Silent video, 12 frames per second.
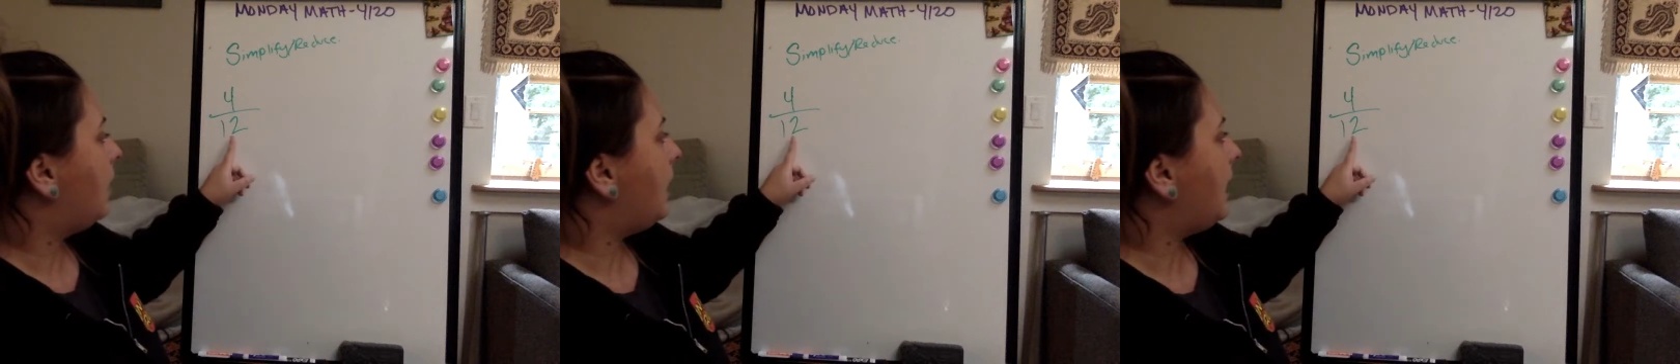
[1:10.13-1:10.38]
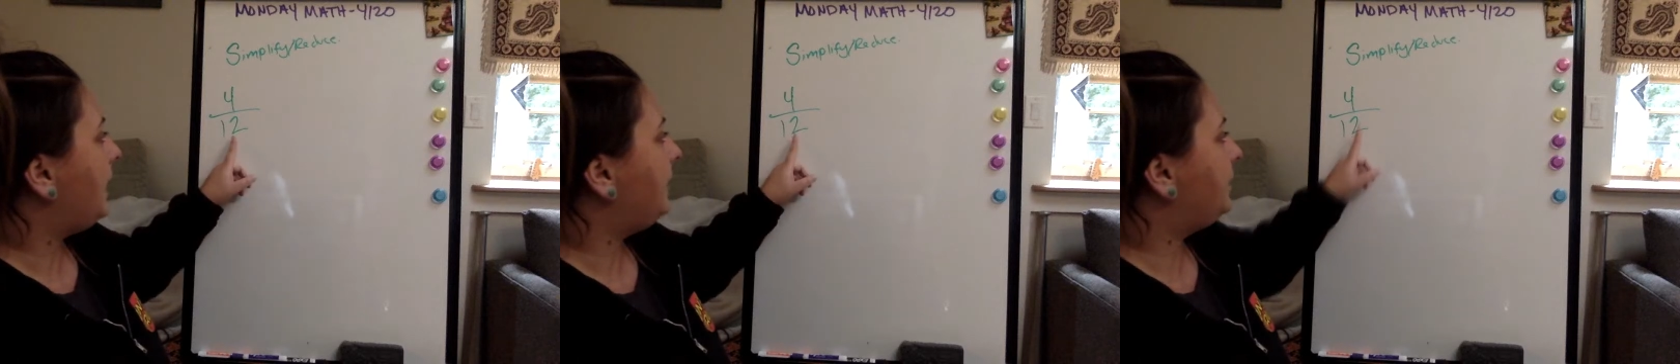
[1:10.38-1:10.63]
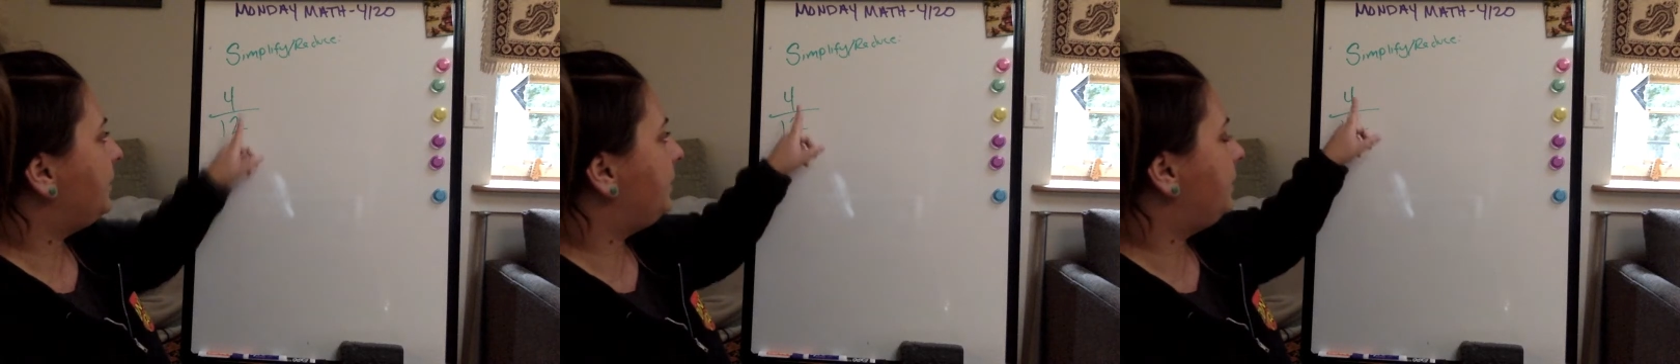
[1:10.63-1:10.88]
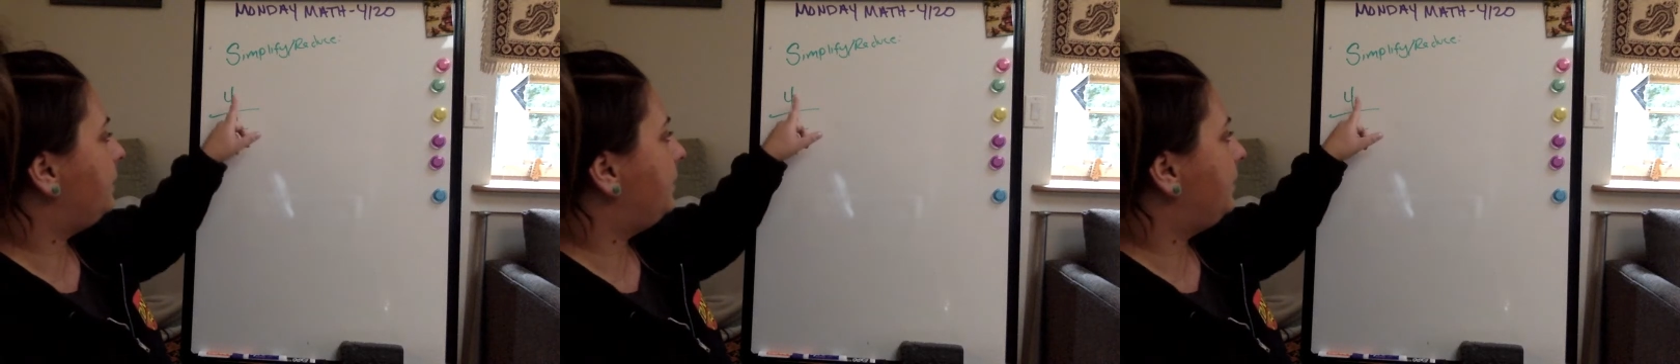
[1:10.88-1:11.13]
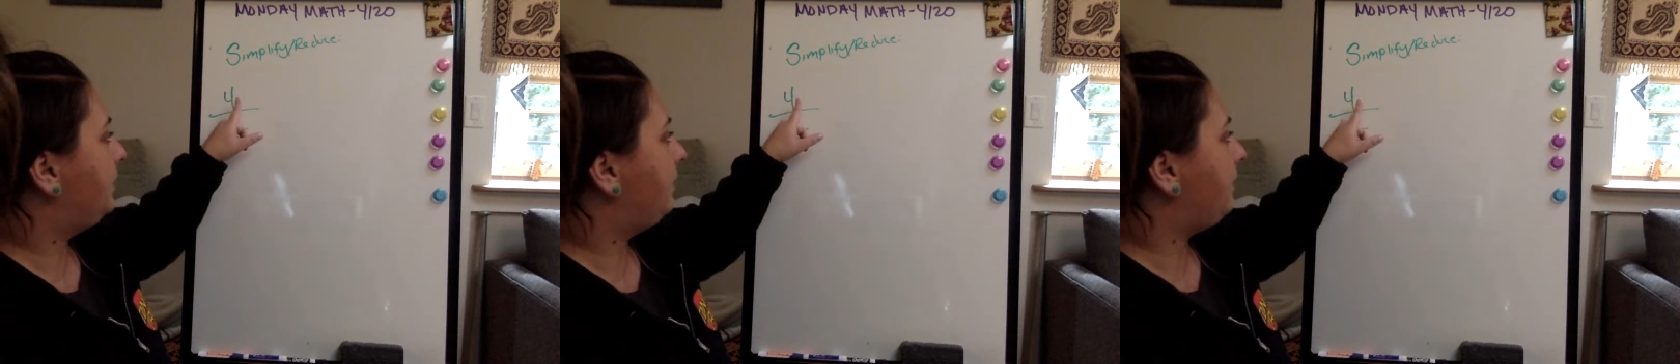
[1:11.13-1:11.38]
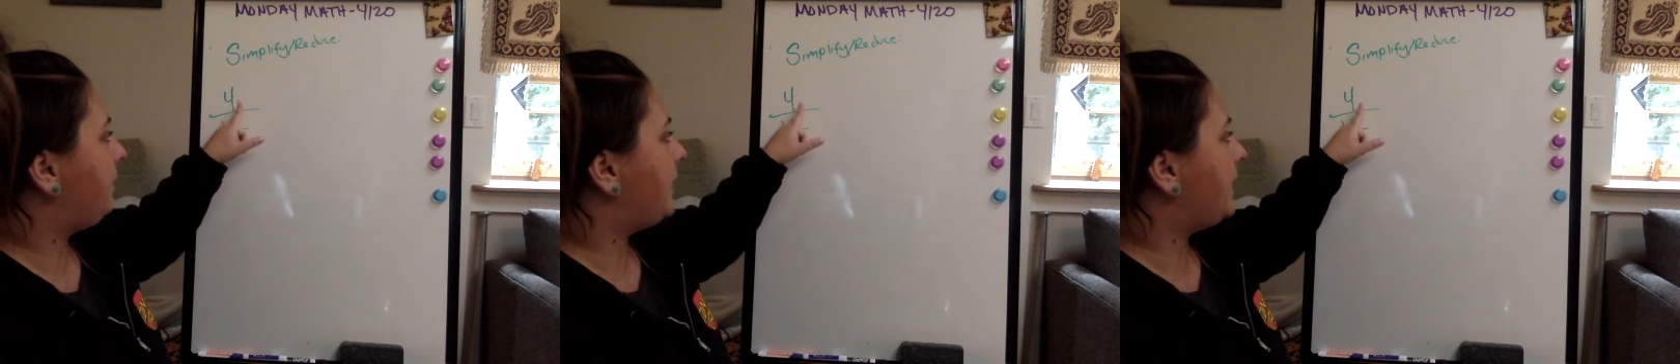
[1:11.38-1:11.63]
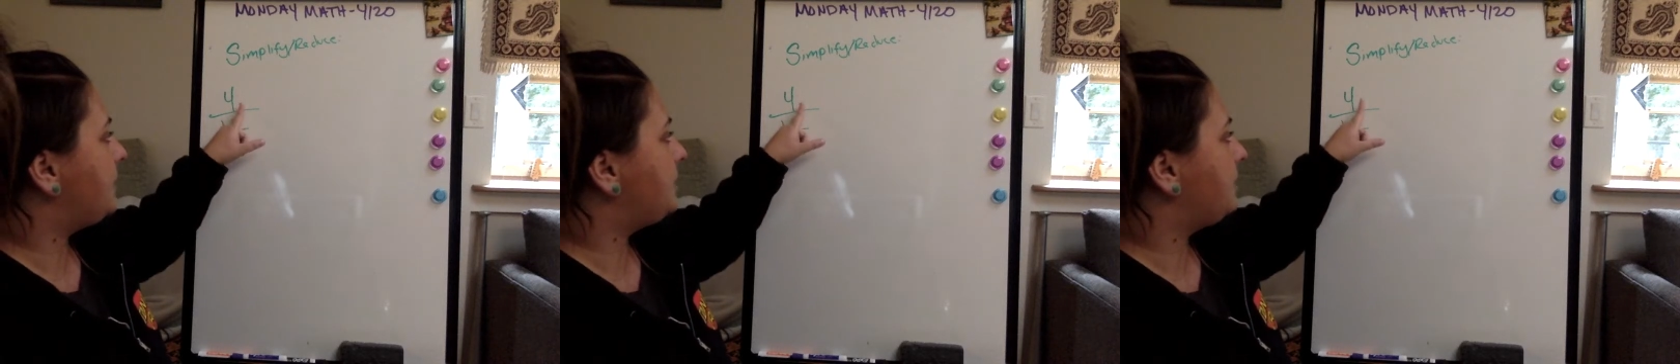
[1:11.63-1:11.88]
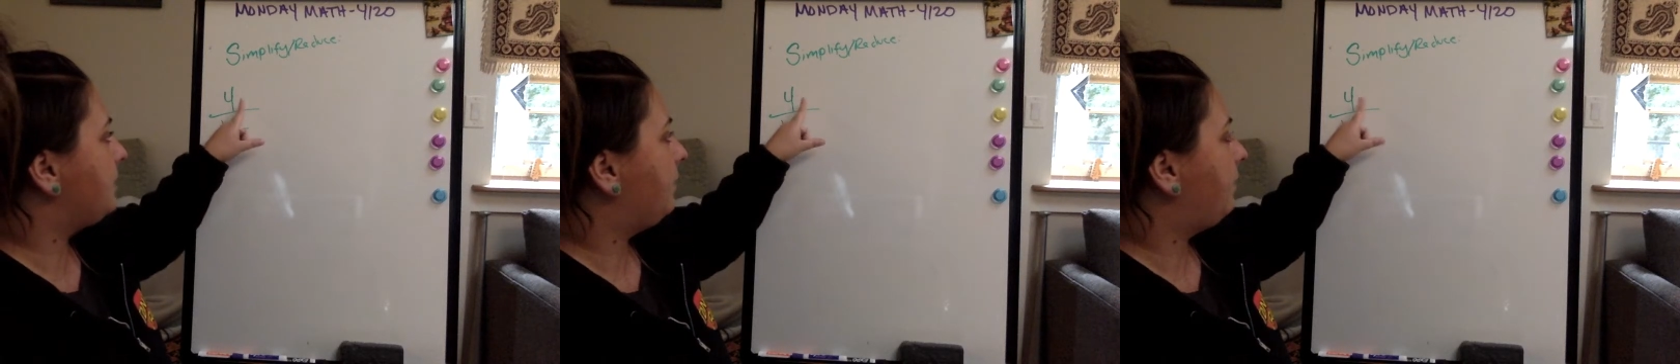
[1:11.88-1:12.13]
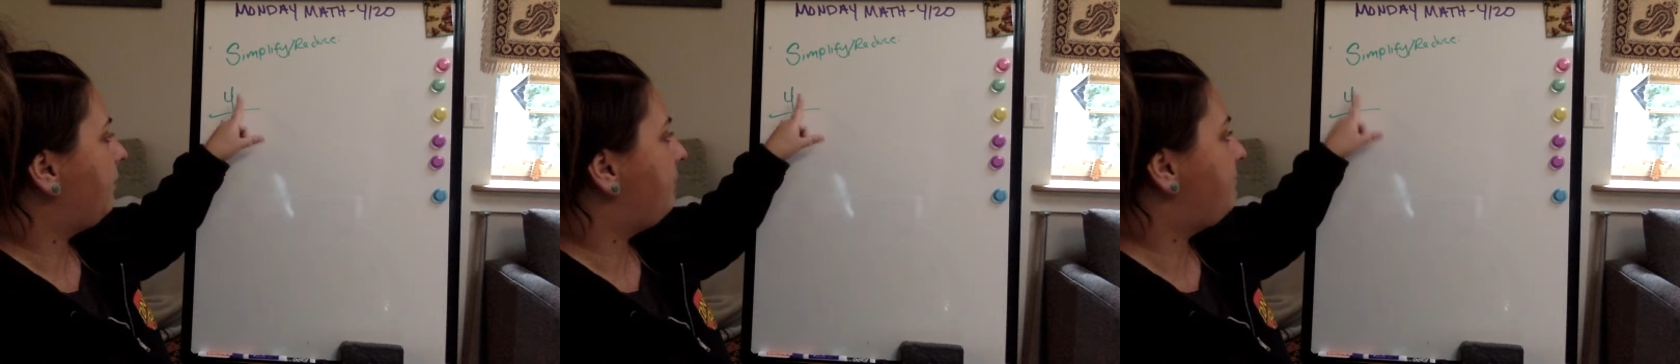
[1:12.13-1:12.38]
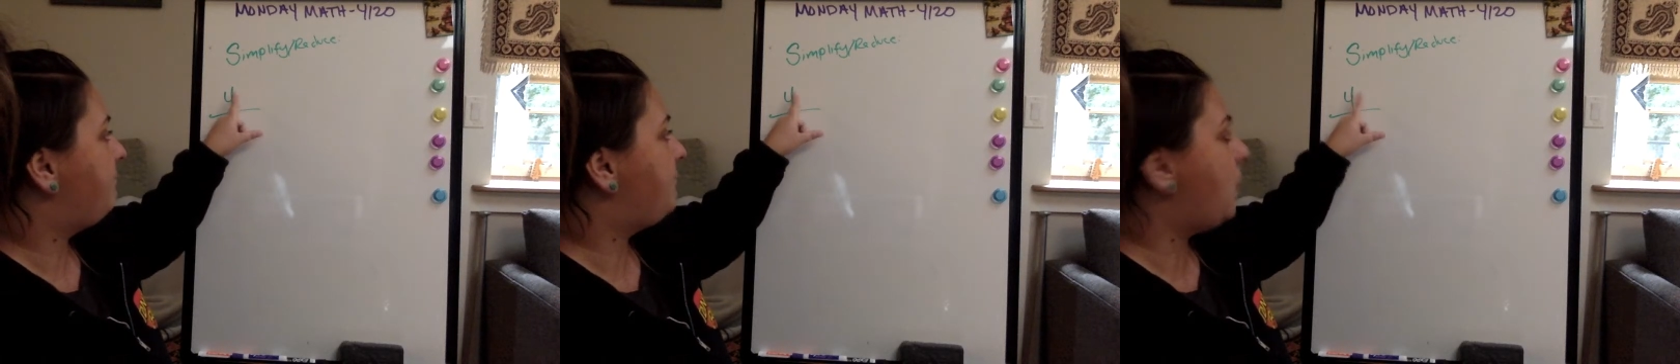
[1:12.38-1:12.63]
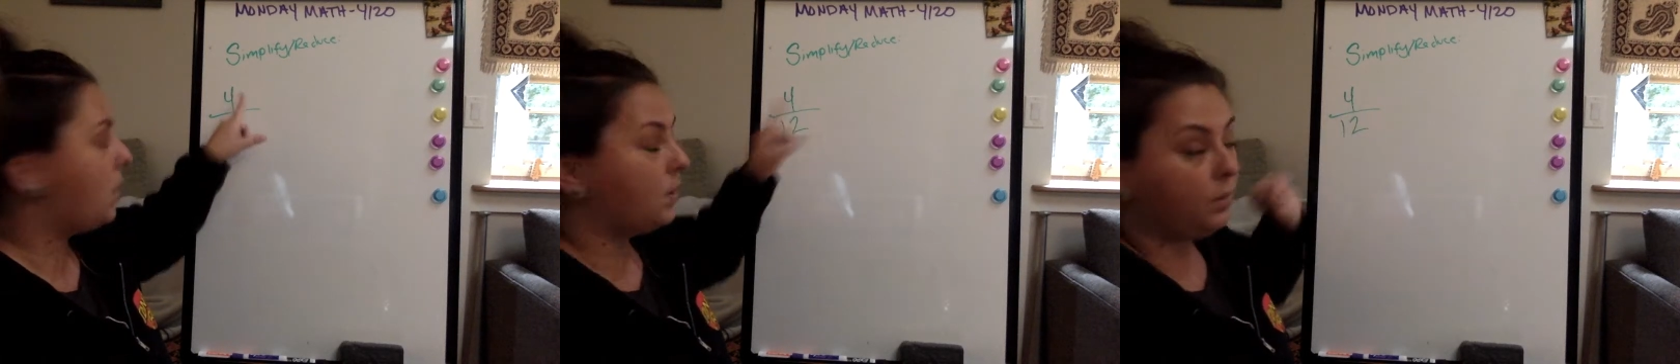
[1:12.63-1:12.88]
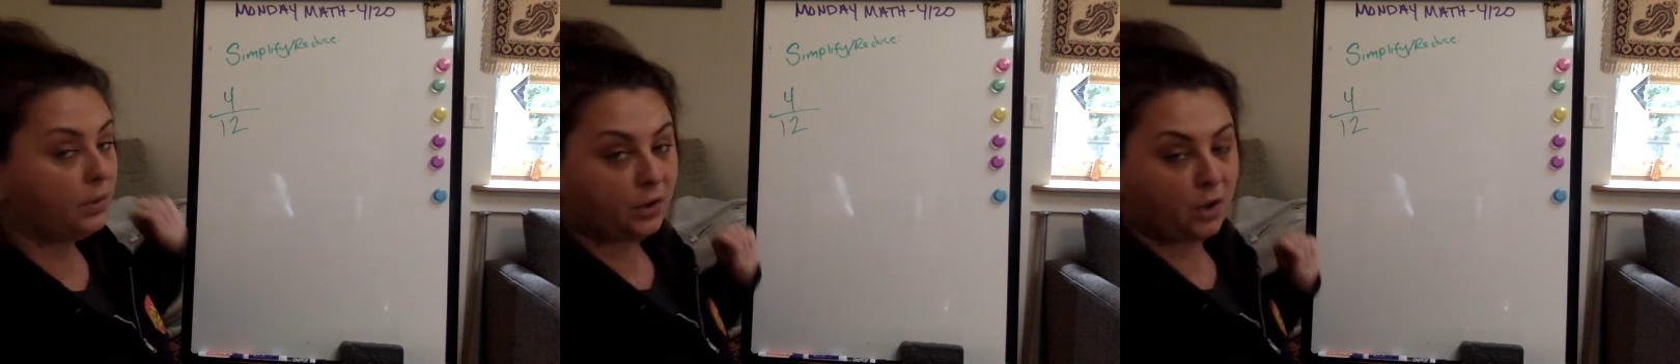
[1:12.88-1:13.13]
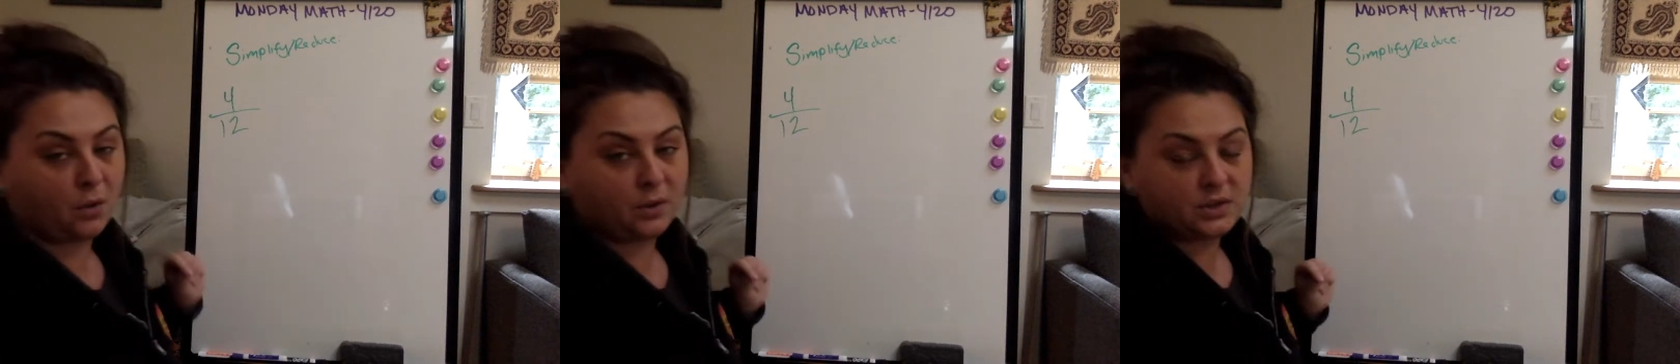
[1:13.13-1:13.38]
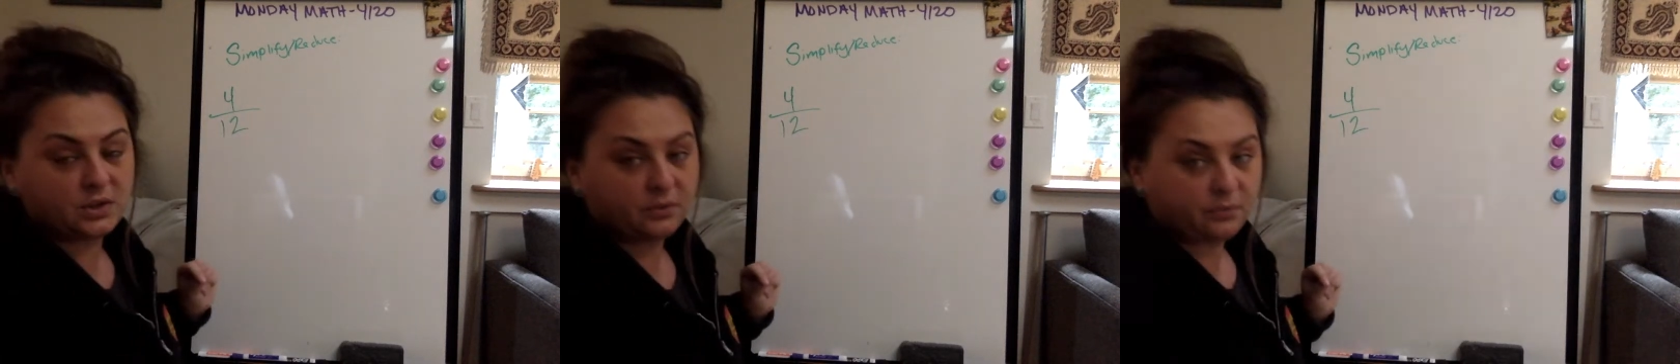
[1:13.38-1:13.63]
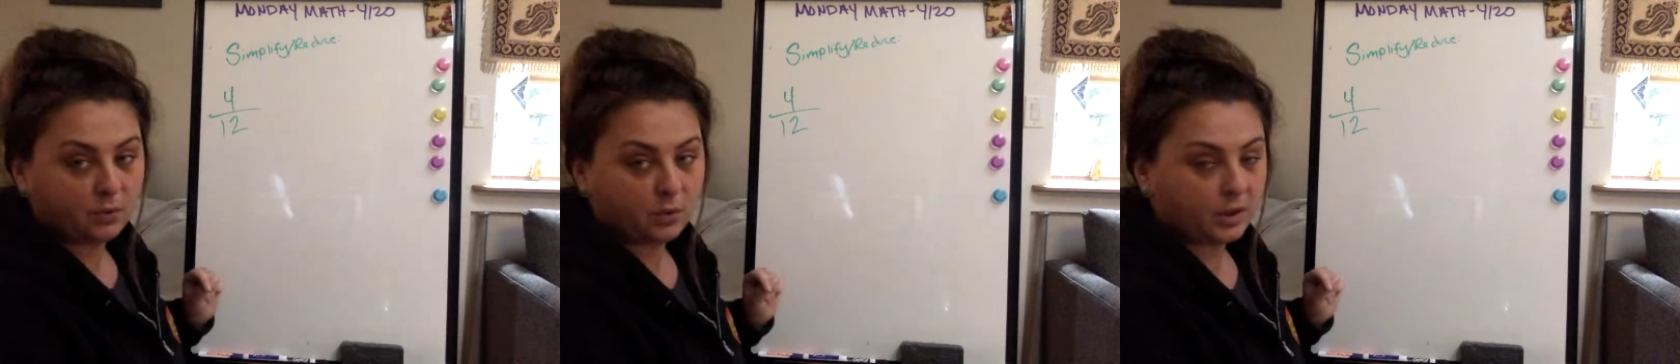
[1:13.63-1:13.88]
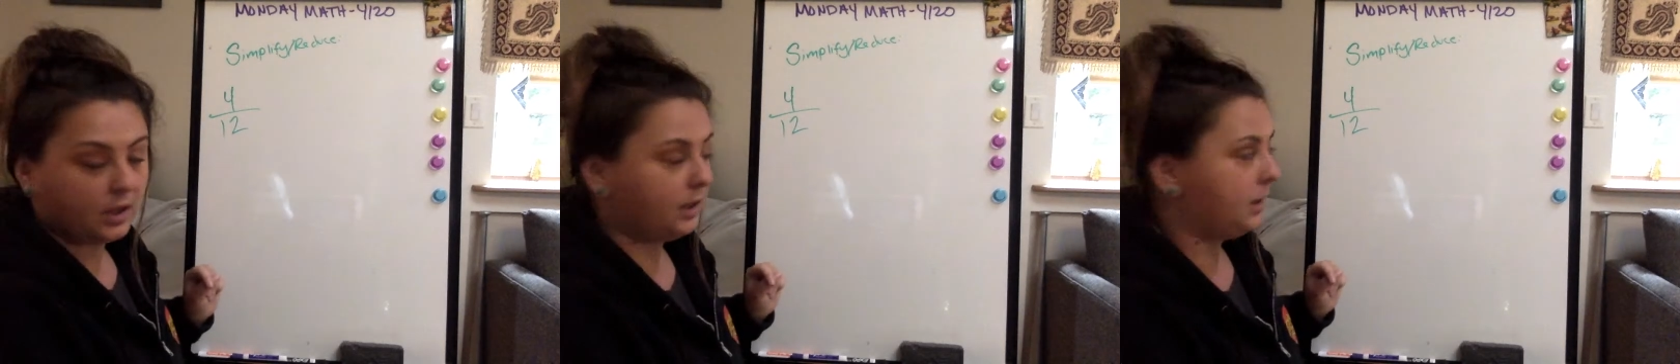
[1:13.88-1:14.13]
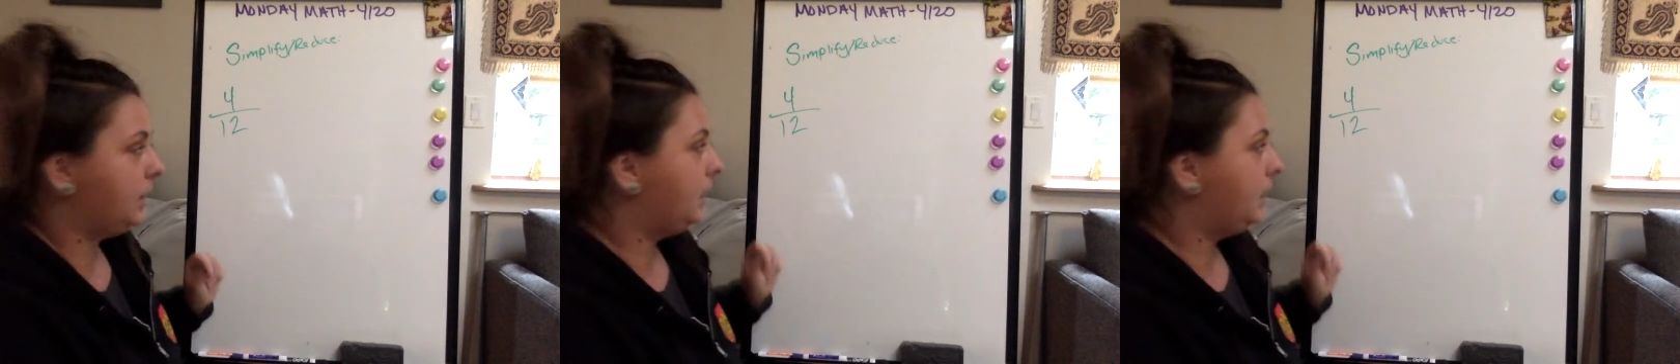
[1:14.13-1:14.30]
I know that 4 will go into 4,